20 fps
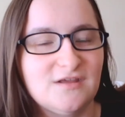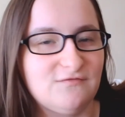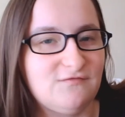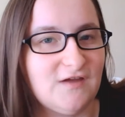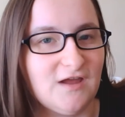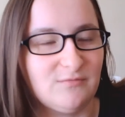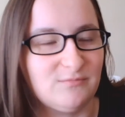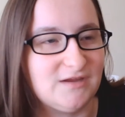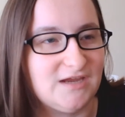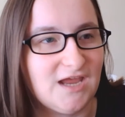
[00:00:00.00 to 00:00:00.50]
the
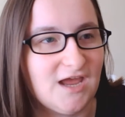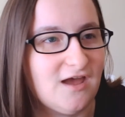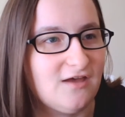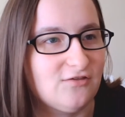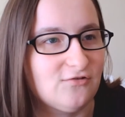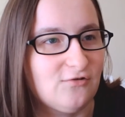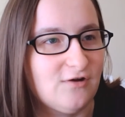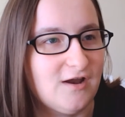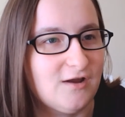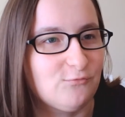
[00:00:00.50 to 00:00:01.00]
family
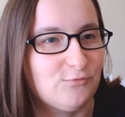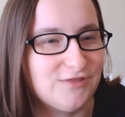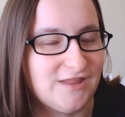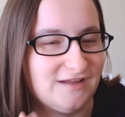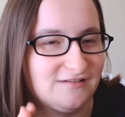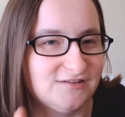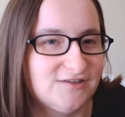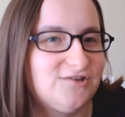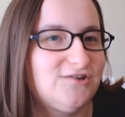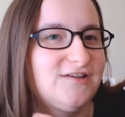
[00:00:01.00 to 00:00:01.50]
gathering when
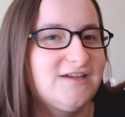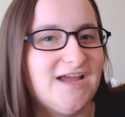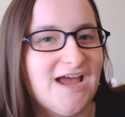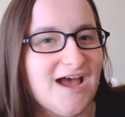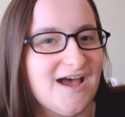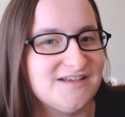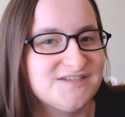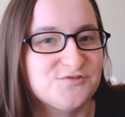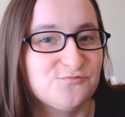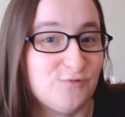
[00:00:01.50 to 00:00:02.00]
they literally
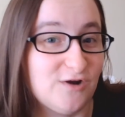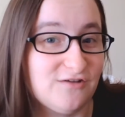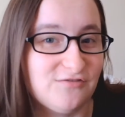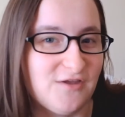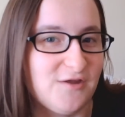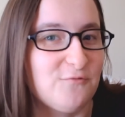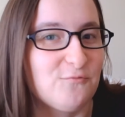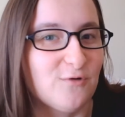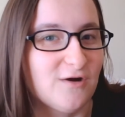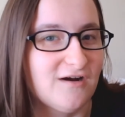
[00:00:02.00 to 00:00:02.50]
asked where
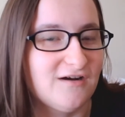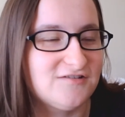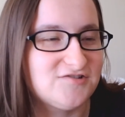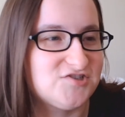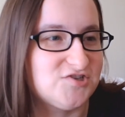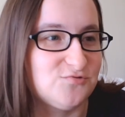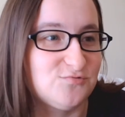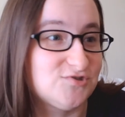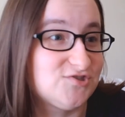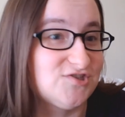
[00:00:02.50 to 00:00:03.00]
they were.
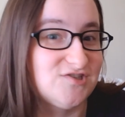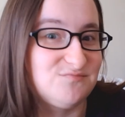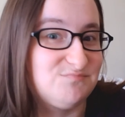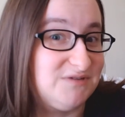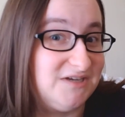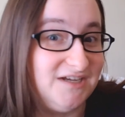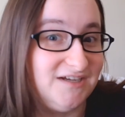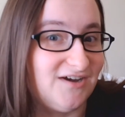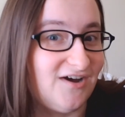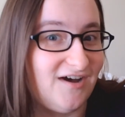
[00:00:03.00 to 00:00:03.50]
She was just
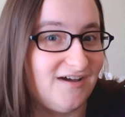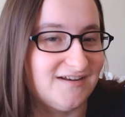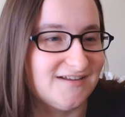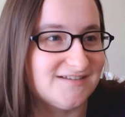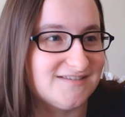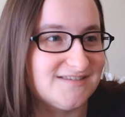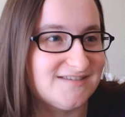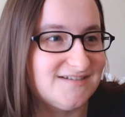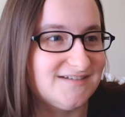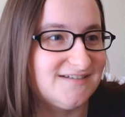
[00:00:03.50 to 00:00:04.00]
being
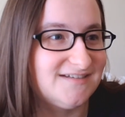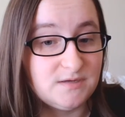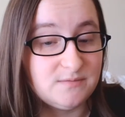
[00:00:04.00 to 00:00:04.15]
honest.